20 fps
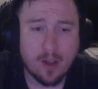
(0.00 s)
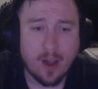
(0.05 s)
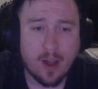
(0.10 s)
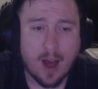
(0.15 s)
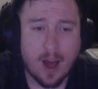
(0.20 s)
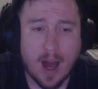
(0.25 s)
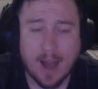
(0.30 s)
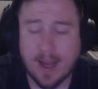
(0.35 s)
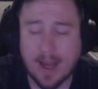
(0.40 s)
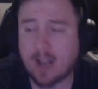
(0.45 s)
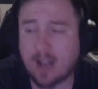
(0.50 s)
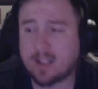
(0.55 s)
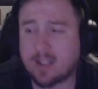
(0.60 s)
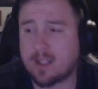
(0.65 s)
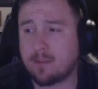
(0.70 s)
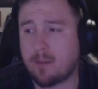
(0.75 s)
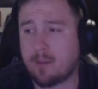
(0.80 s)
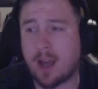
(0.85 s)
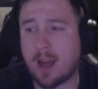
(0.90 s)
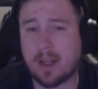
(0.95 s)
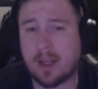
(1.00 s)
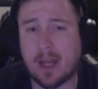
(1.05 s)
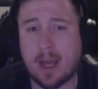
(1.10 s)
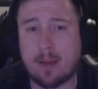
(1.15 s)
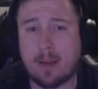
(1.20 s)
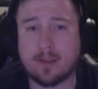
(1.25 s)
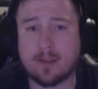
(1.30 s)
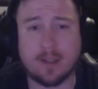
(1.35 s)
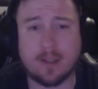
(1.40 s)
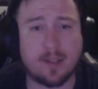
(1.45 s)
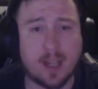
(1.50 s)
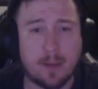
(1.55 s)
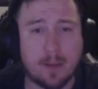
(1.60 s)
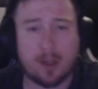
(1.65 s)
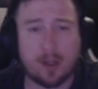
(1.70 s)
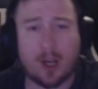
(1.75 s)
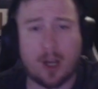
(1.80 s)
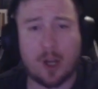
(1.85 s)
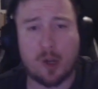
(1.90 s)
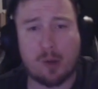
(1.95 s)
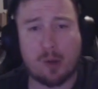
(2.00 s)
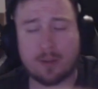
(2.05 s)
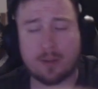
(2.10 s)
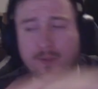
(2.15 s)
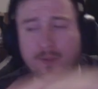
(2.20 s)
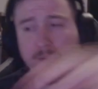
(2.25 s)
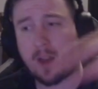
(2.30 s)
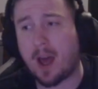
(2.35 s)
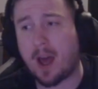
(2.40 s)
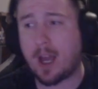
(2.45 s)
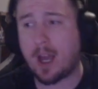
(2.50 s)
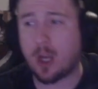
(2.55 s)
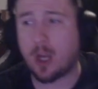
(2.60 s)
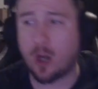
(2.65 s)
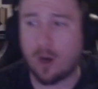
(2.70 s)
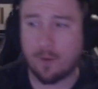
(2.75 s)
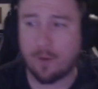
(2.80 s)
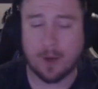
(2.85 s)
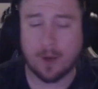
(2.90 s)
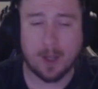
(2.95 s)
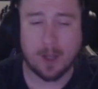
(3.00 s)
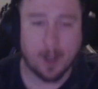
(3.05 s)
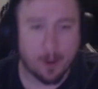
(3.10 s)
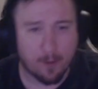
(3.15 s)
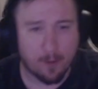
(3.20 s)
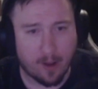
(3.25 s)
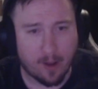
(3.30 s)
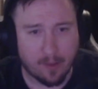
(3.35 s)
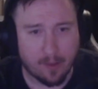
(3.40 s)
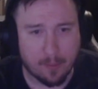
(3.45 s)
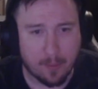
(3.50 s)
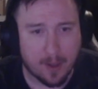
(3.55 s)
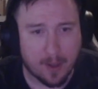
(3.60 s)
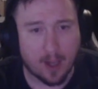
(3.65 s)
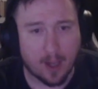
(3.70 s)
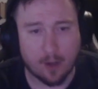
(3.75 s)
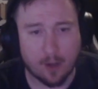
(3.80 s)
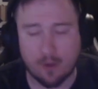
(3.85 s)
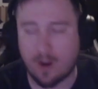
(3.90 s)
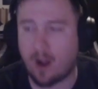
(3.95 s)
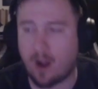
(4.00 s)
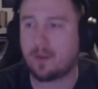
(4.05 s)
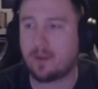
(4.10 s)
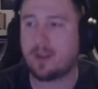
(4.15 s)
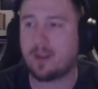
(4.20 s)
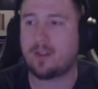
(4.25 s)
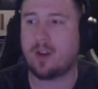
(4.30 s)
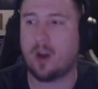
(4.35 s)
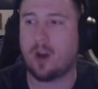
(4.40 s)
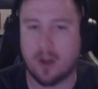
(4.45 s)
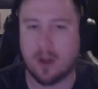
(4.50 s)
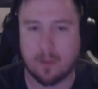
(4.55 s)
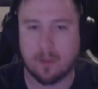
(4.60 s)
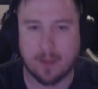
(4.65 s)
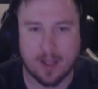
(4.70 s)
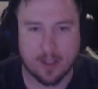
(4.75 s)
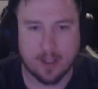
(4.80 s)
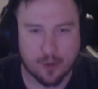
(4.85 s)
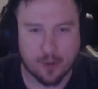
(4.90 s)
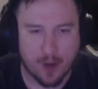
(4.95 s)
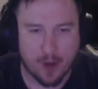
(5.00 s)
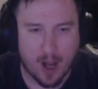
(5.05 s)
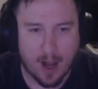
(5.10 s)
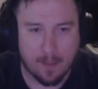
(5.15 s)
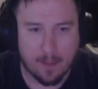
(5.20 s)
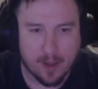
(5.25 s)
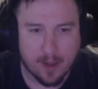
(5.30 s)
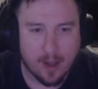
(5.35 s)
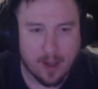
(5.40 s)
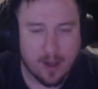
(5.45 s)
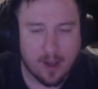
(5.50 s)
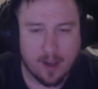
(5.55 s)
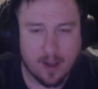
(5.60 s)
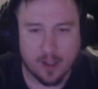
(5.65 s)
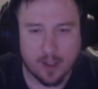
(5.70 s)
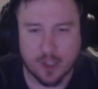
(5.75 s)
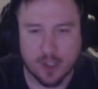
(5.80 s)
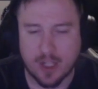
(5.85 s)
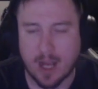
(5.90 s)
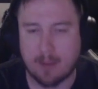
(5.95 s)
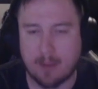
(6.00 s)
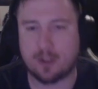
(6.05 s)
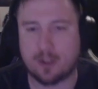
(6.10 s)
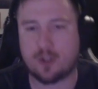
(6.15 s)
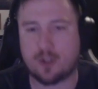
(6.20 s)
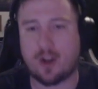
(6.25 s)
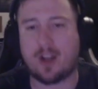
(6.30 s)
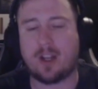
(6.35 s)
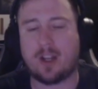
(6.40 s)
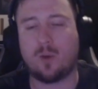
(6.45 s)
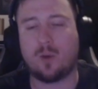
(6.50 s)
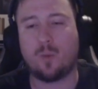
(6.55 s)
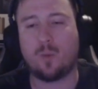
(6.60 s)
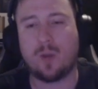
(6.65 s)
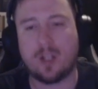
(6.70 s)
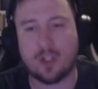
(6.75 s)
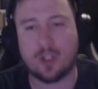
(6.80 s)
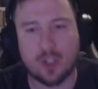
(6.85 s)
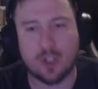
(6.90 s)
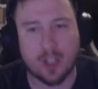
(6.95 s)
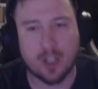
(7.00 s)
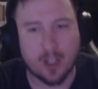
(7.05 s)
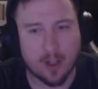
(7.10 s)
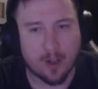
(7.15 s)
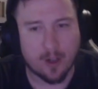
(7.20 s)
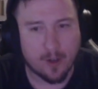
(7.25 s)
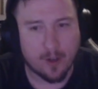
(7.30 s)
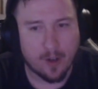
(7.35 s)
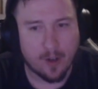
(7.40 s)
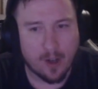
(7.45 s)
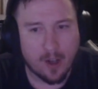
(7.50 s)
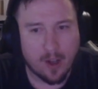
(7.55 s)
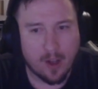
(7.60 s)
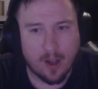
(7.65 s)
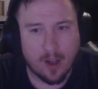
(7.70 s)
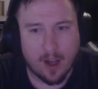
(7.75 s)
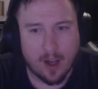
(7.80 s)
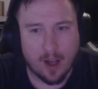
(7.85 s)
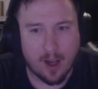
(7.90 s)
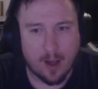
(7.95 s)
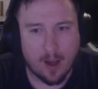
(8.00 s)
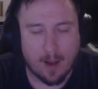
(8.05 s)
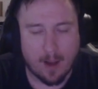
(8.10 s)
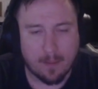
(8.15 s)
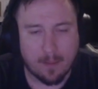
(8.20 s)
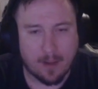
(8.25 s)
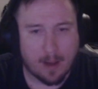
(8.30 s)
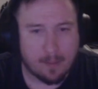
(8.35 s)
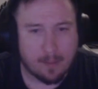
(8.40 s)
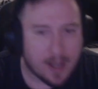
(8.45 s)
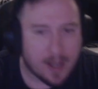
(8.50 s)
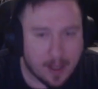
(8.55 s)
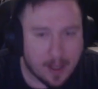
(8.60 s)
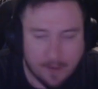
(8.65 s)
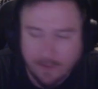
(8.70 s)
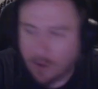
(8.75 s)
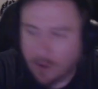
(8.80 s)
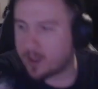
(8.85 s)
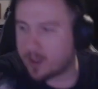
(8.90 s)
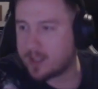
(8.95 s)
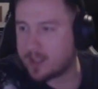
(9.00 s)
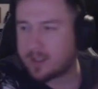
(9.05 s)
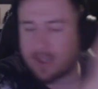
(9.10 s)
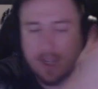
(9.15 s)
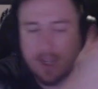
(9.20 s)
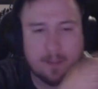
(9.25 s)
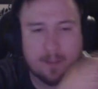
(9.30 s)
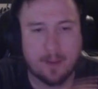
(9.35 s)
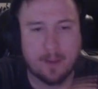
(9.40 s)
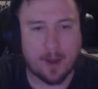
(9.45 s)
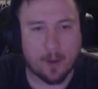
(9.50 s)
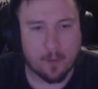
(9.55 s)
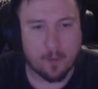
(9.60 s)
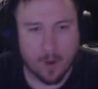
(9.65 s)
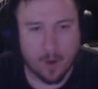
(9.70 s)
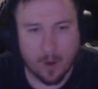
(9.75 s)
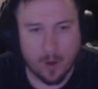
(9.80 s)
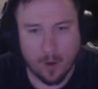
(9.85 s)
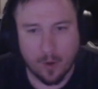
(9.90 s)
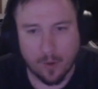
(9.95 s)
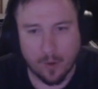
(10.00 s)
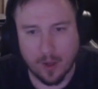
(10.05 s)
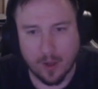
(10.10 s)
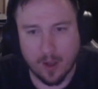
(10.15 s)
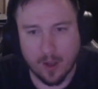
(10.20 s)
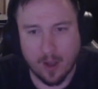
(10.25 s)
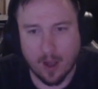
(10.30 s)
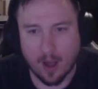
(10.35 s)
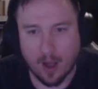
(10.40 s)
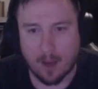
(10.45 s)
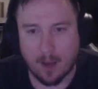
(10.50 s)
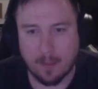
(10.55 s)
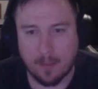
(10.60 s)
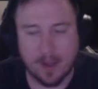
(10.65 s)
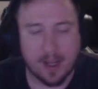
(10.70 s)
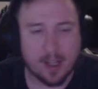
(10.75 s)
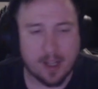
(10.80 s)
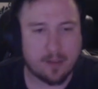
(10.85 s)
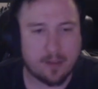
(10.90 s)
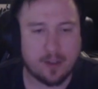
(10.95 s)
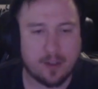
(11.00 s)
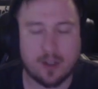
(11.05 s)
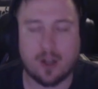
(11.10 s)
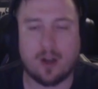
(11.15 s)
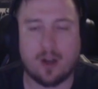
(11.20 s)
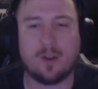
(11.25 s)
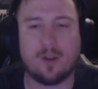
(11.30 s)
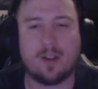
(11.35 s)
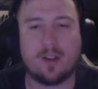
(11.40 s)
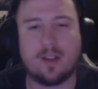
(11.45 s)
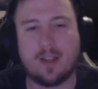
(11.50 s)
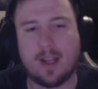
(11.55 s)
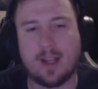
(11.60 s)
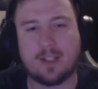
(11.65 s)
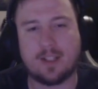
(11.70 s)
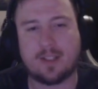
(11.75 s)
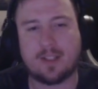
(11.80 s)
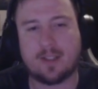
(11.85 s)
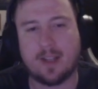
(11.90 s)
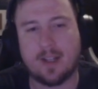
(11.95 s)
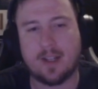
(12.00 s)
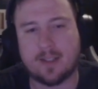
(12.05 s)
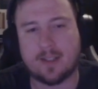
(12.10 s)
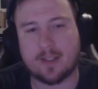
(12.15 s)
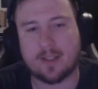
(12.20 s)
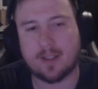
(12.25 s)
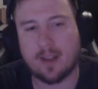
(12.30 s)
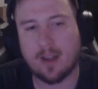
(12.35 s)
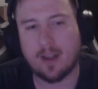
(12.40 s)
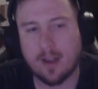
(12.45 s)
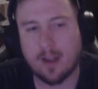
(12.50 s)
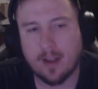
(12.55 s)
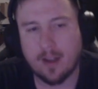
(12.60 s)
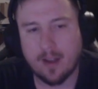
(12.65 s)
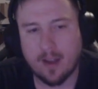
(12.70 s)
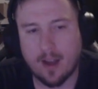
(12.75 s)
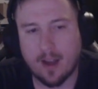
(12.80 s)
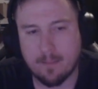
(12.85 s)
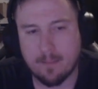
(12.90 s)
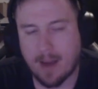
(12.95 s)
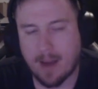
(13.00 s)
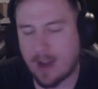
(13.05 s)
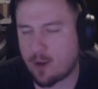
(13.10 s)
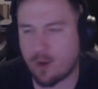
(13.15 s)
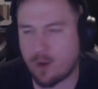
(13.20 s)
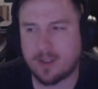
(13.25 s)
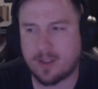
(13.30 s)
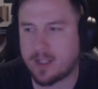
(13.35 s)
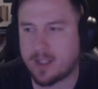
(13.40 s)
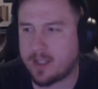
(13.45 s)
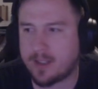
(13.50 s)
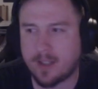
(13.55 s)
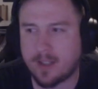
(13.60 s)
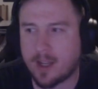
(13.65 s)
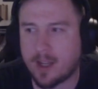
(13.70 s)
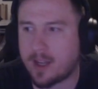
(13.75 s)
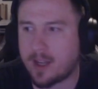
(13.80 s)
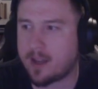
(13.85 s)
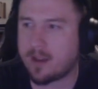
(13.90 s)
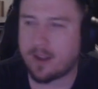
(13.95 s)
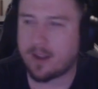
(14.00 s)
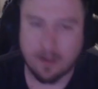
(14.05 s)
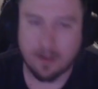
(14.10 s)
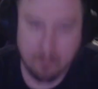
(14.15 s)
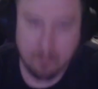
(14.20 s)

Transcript: I cast some mind games. The Demon Hunter comes flying over to interrupt me. A grounding totem gets dropped. The shaman's trying to win shear. I'm getting focus kicked by the rogue. I'm getting, you know, it's micro CC.